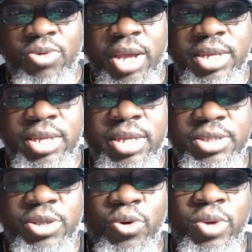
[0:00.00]
Right,
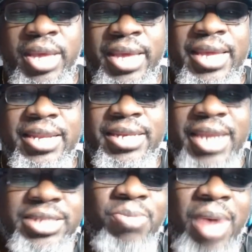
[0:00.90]
so
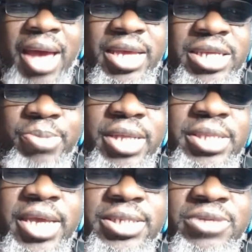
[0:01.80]
that's my
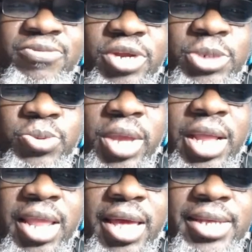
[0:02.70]
expectations for the rookie
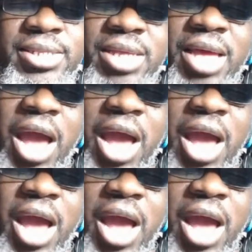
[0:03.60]
class.